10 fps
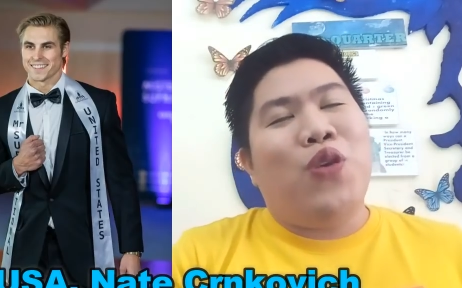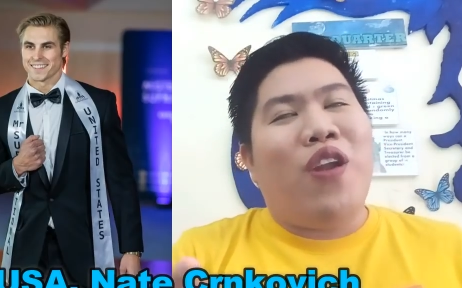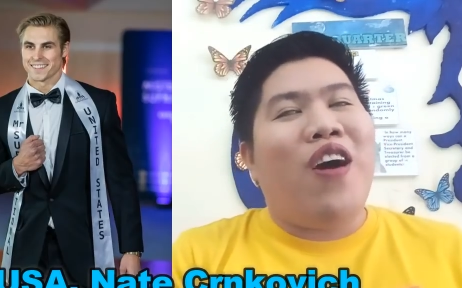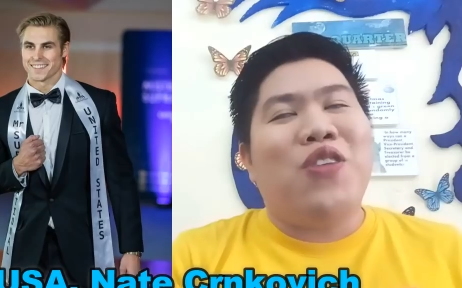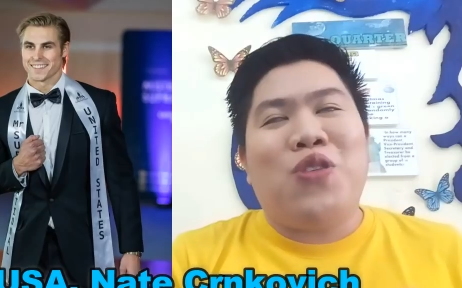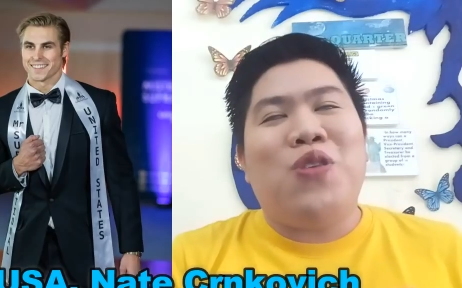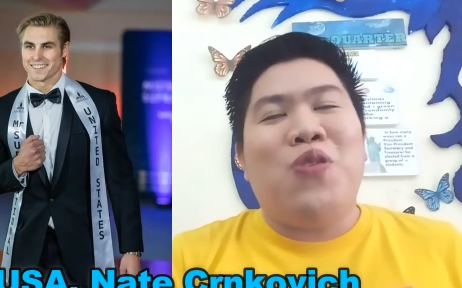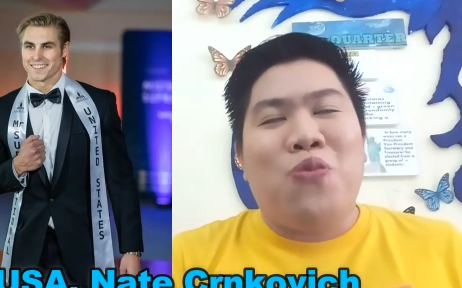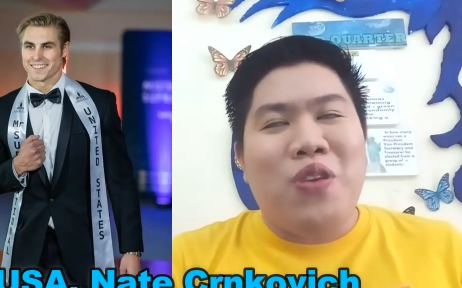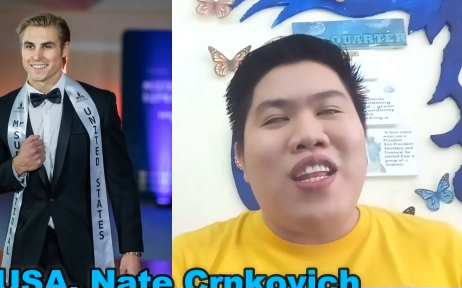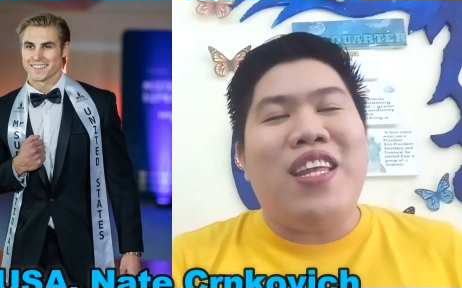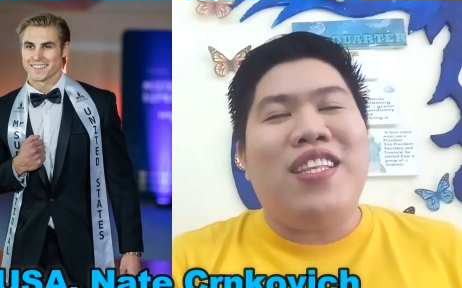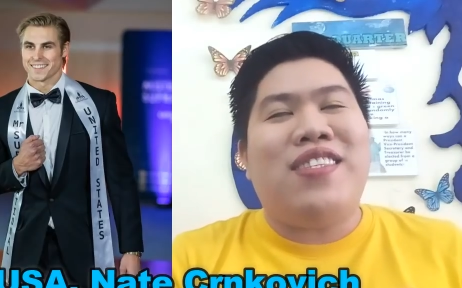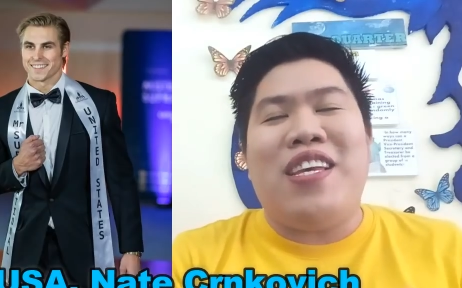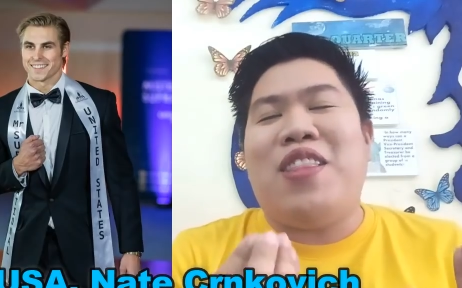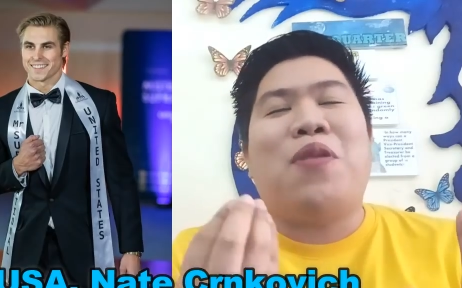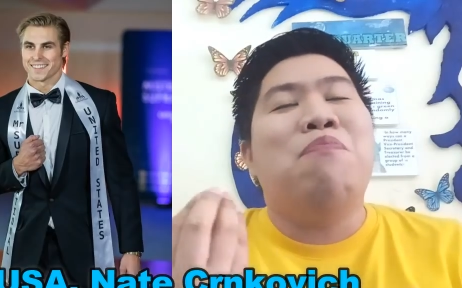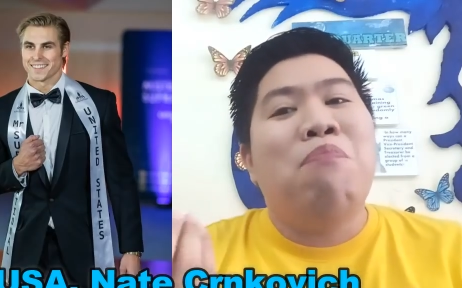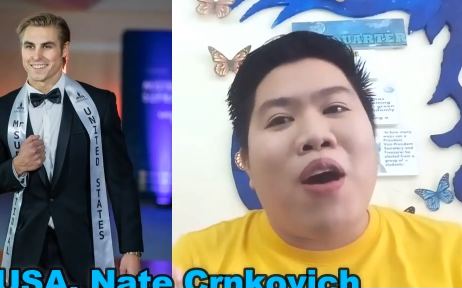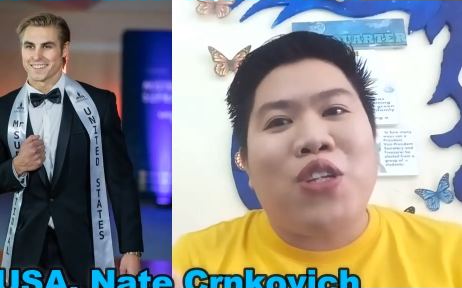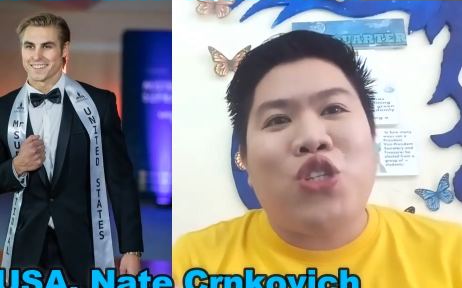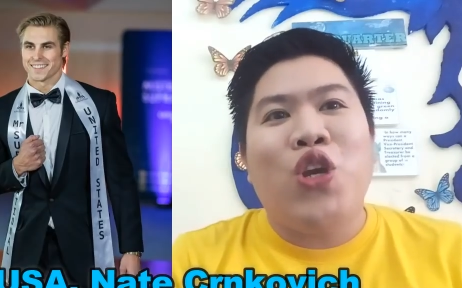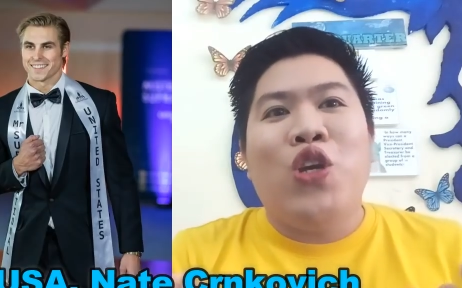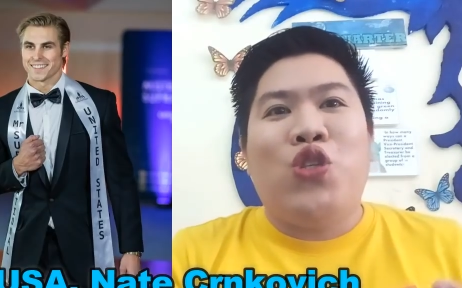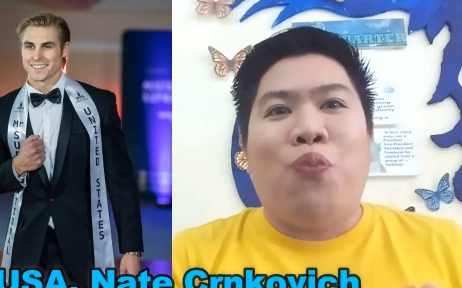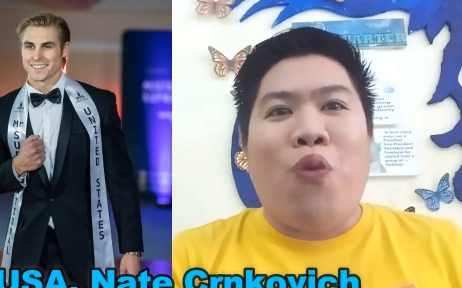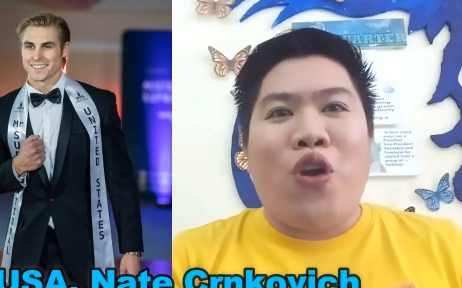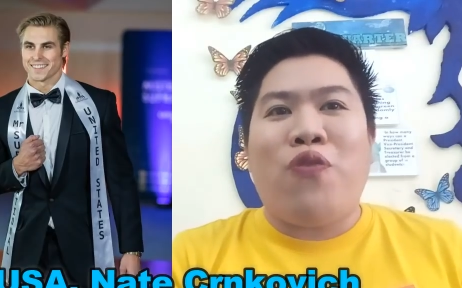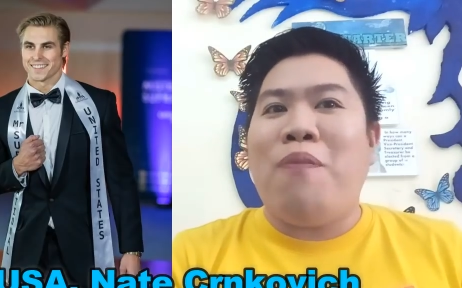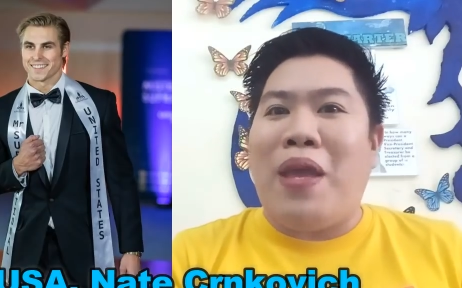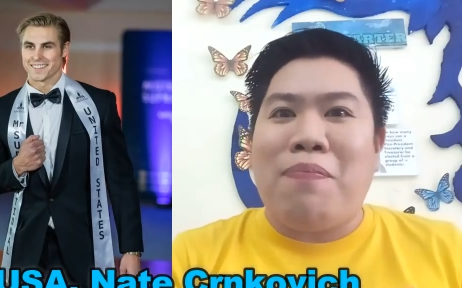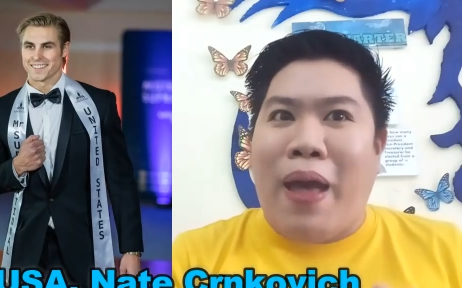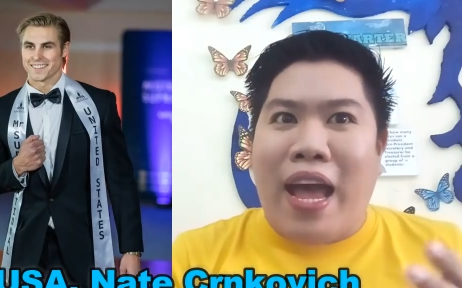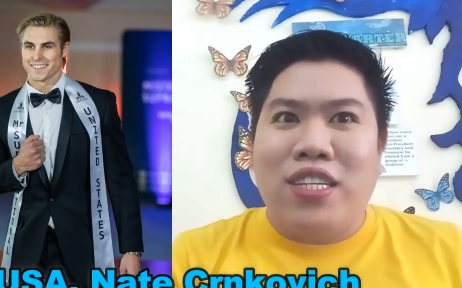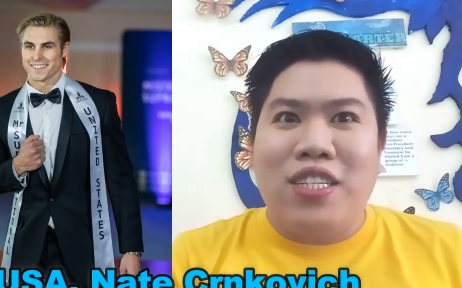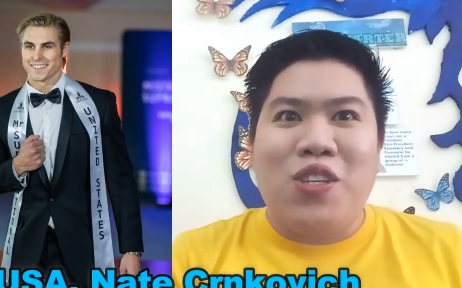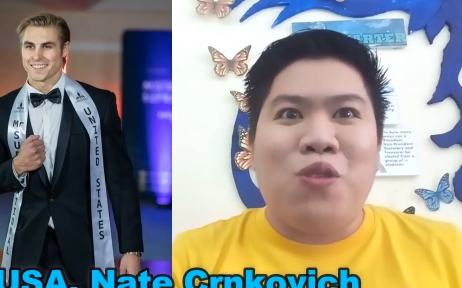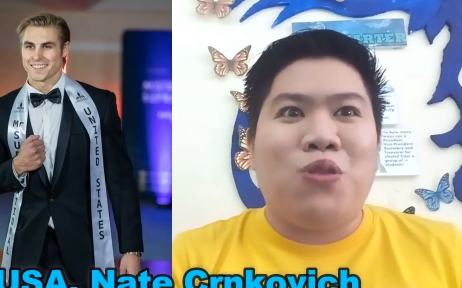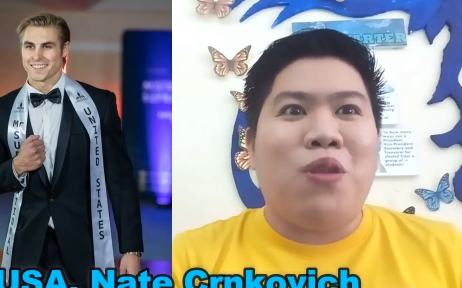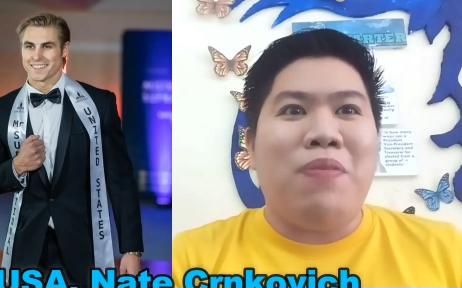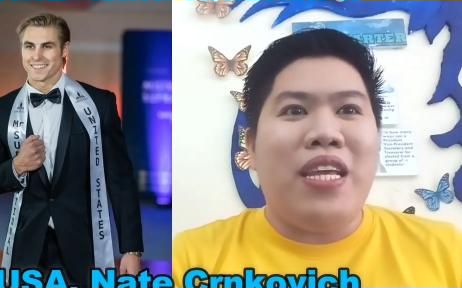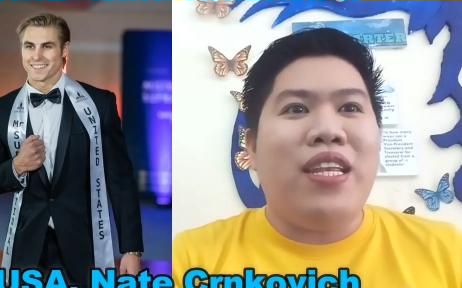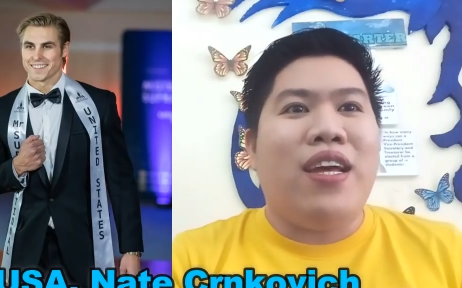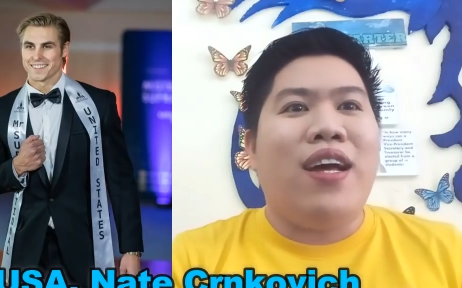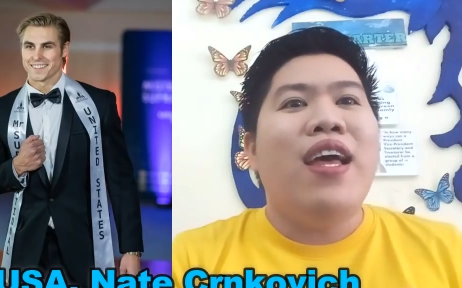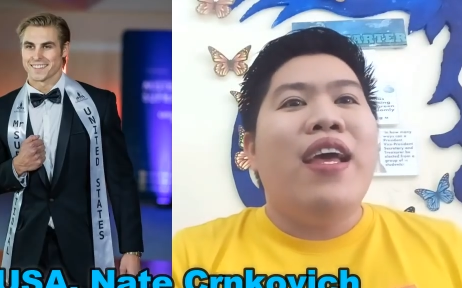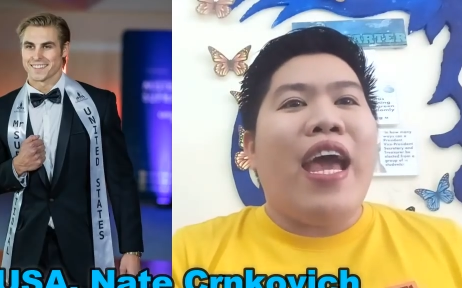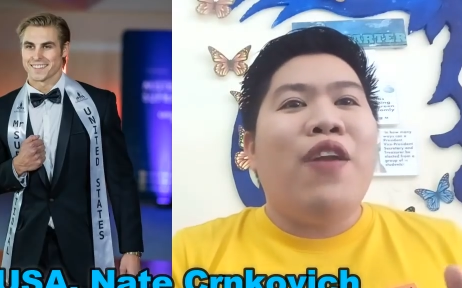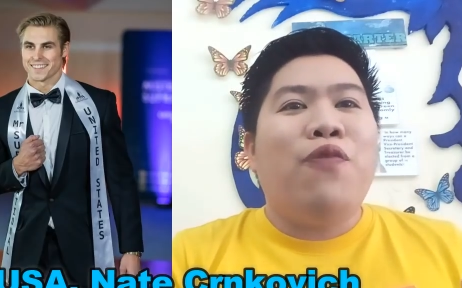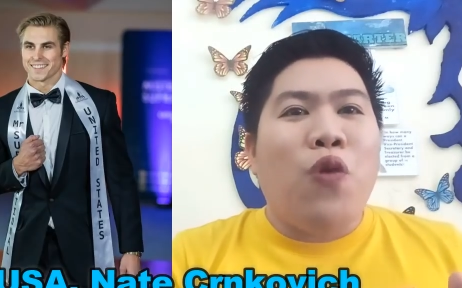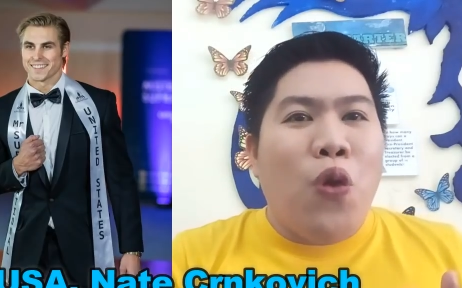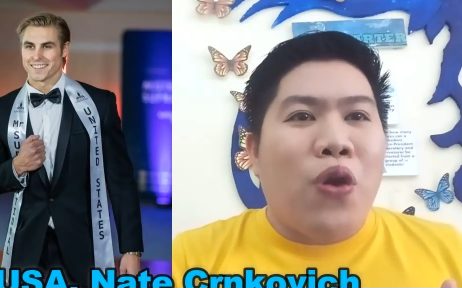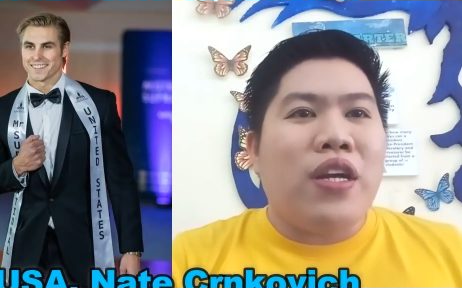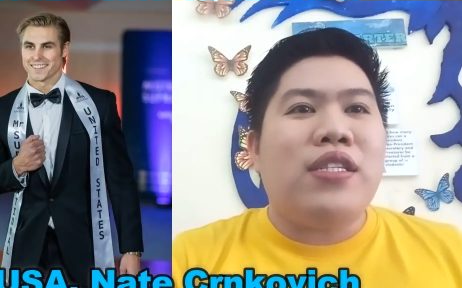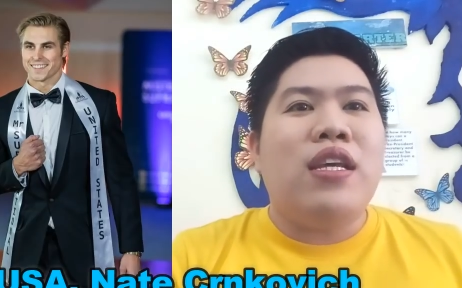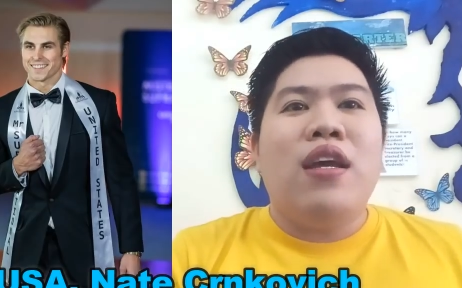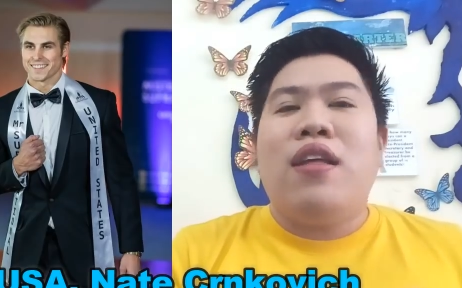Speaker 1: we do not really see that much support from male pageants on social media. And of course,